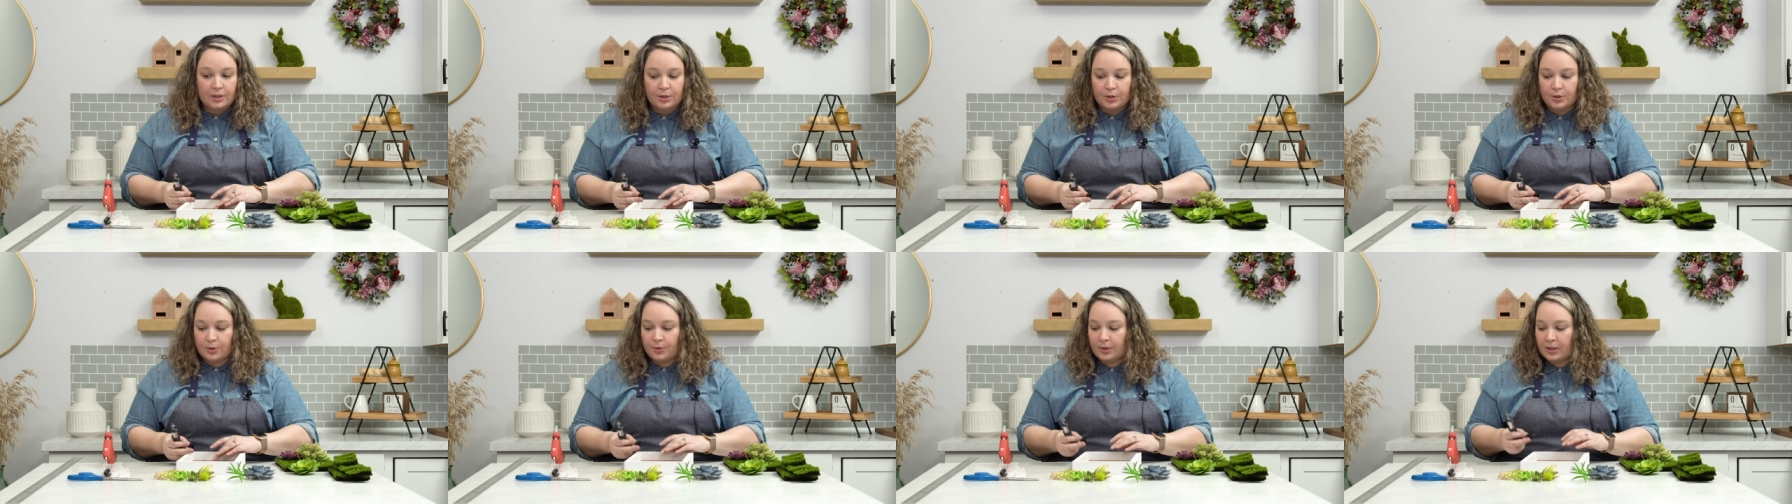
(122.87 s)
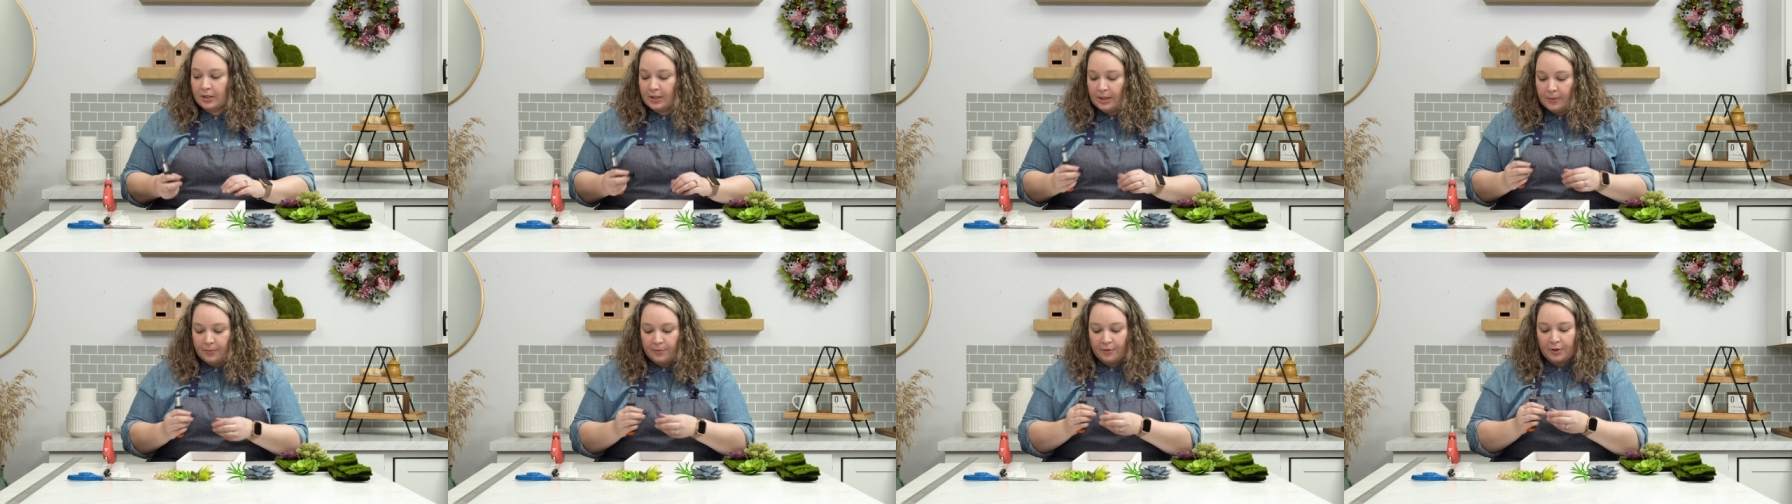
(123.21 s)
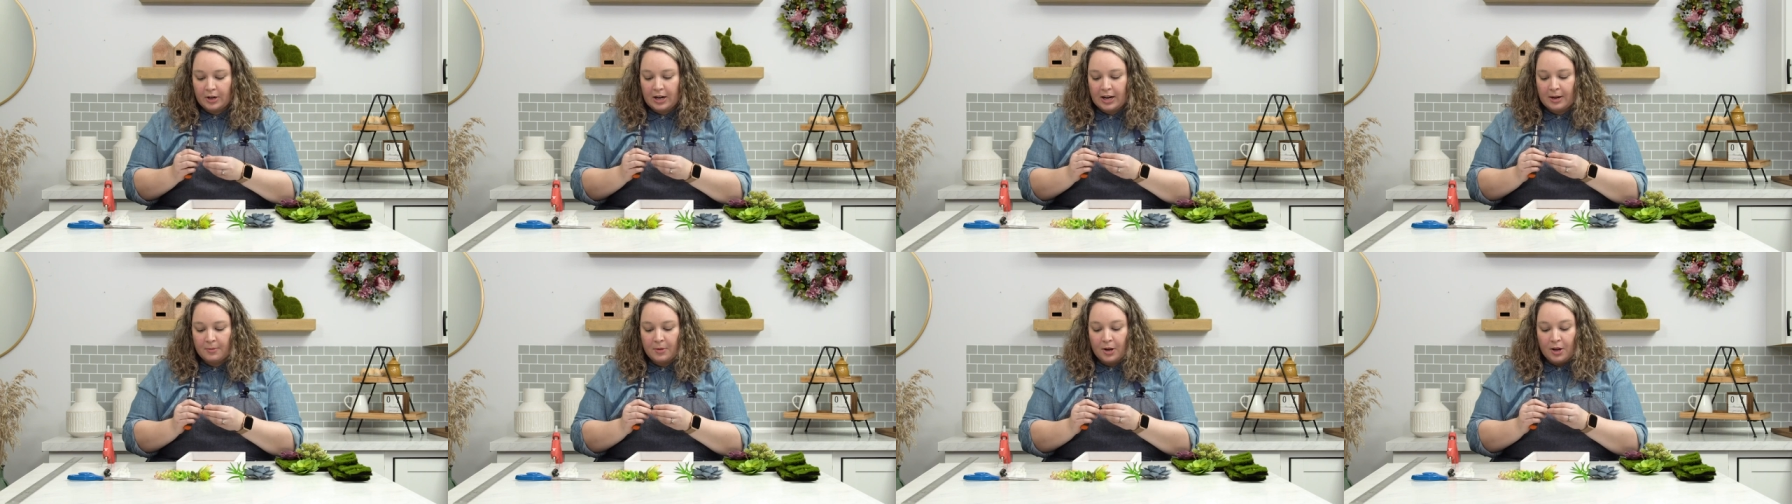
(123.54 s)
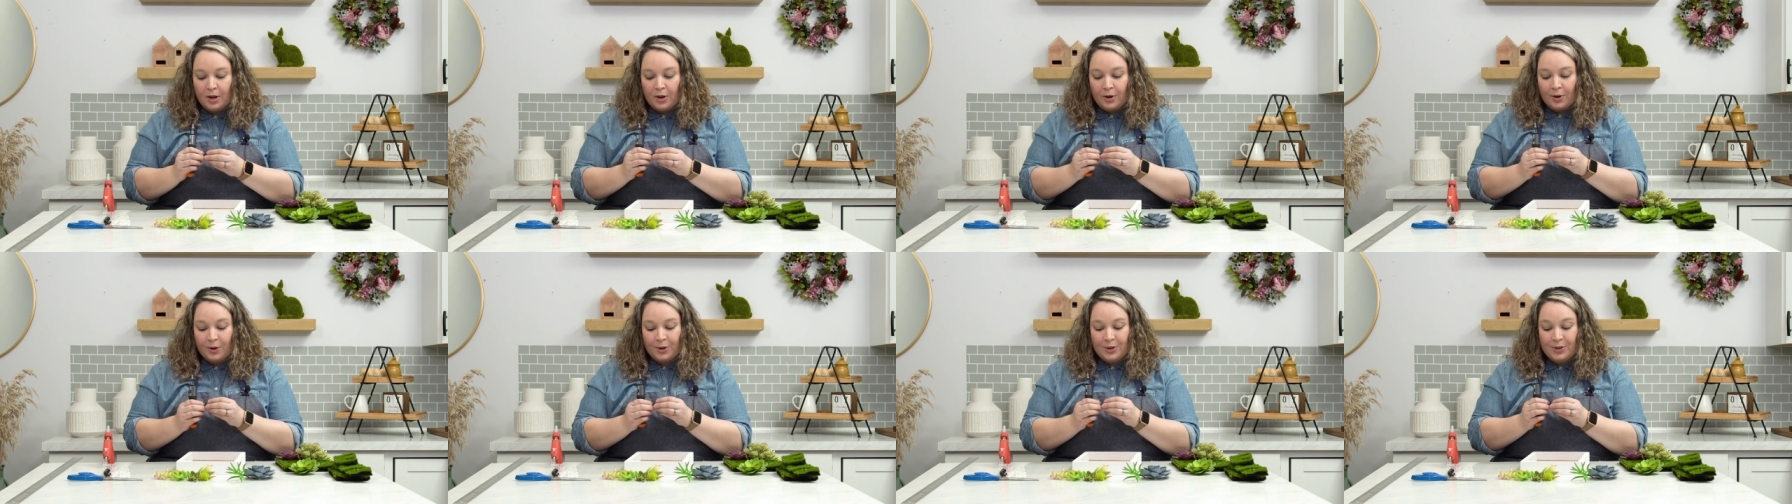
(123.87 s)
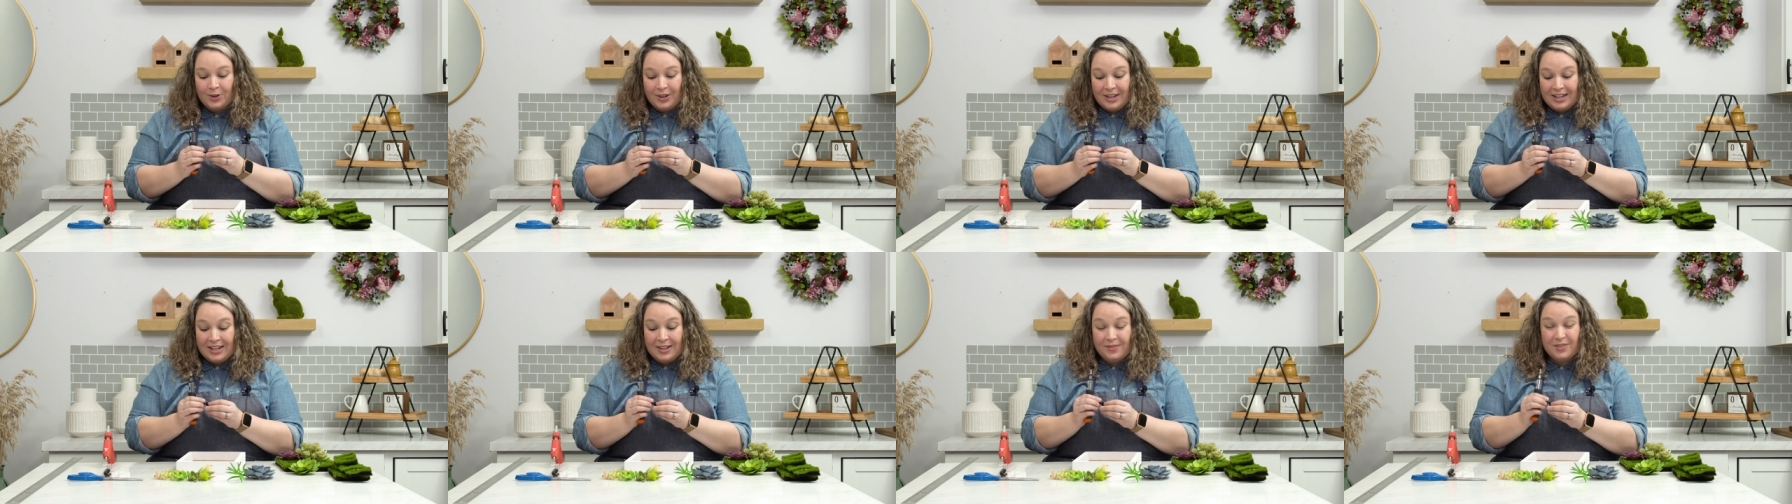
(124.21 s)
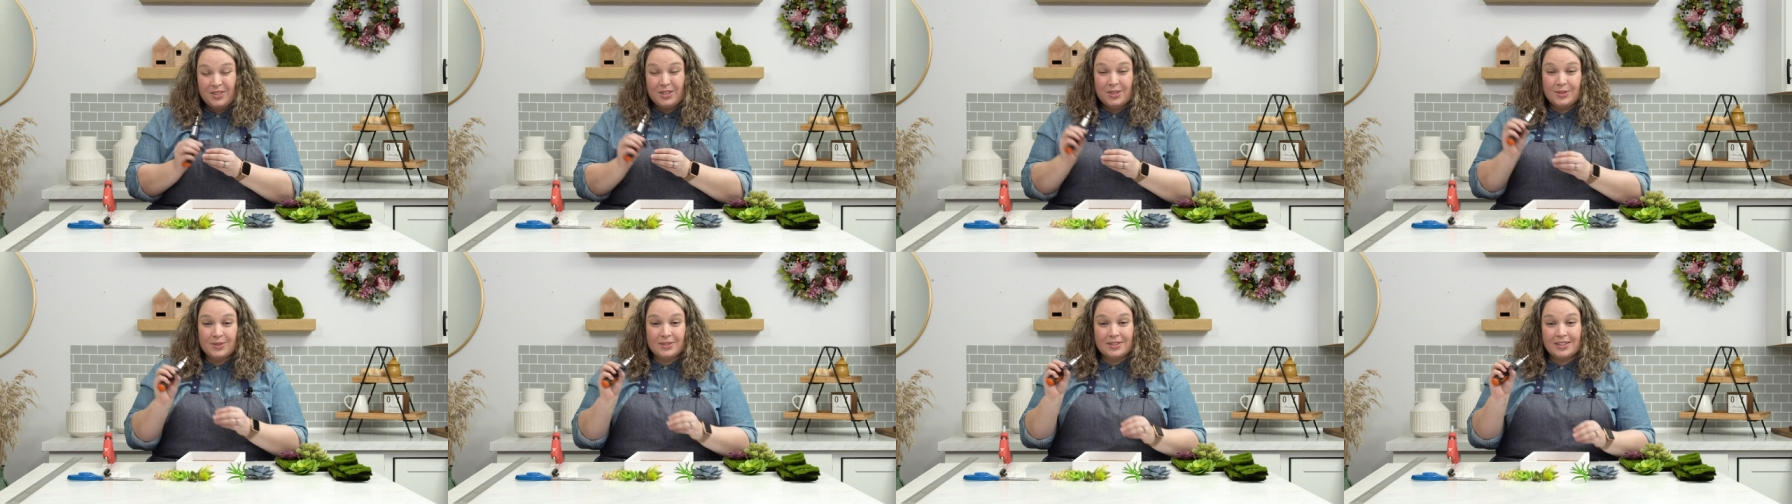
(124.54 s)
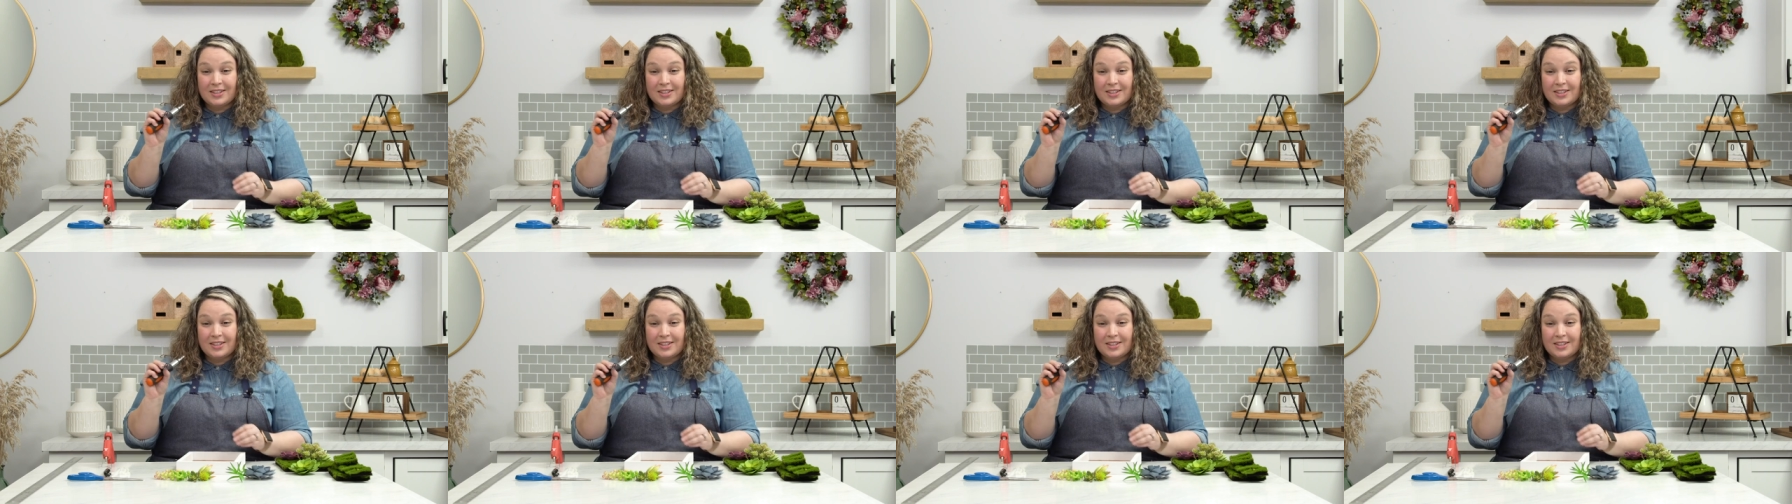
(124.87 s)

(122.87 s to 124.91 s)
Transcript: into a clip frame or you can even use